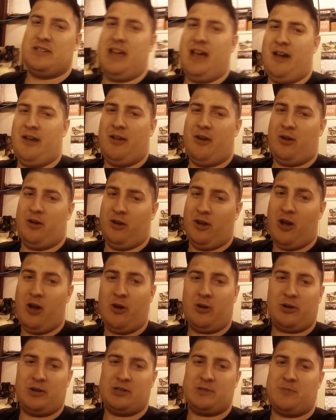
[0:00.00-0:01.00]
out our
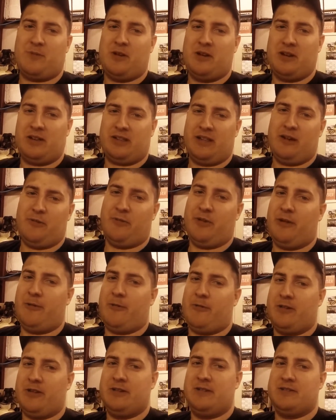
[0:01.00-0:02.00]
longer spring that we
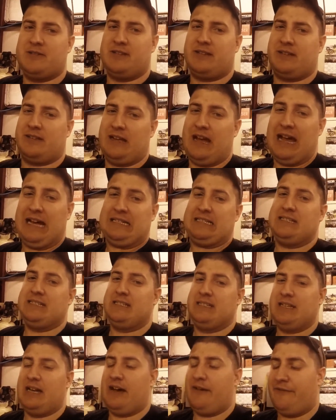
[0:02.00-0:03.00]
were using actually
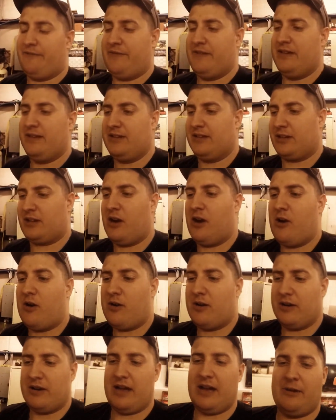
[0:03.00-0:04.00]
did not fit in the
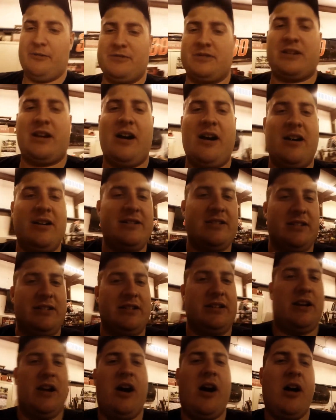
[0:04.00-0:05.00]
car, and that was
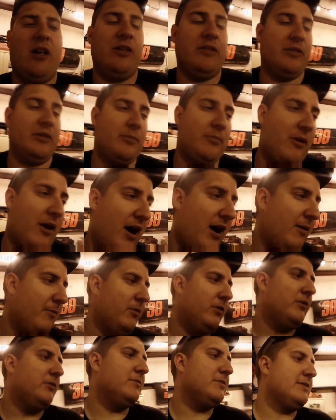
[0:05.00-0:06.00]
causing all of the
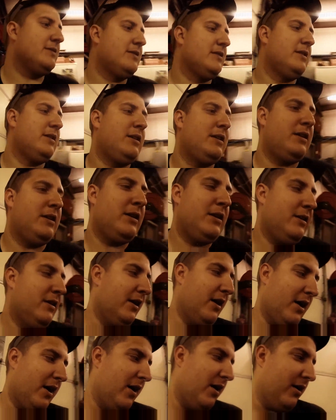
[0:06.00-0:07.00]
problems.
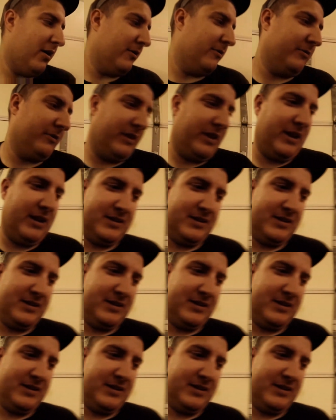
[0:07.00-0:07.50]
Yeah,